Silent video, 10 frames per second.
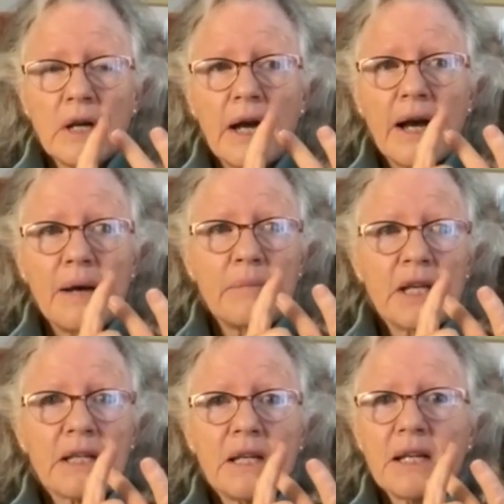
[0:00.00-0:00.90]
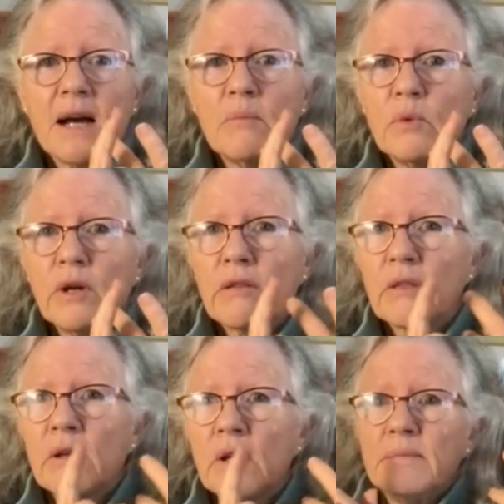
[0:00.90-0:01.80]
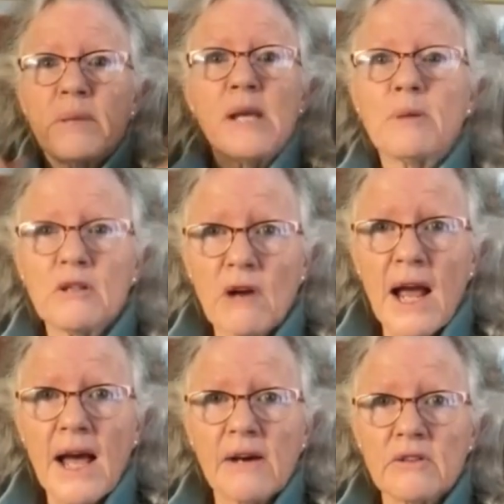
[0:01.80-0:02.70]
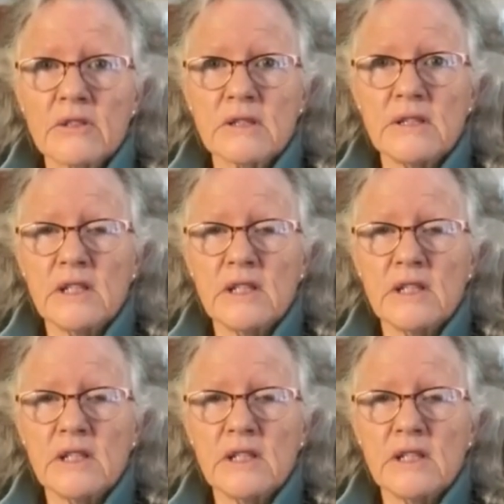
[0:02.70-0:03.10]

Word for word: it can come with people around.